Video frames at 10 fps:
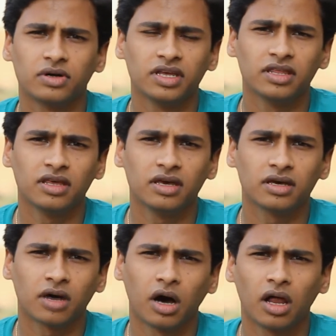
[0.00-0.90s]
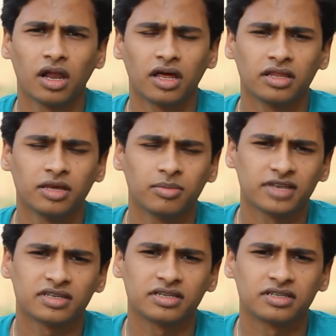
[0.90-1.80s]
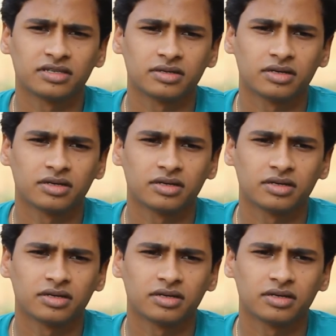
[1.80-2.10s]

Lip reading: only the call and the message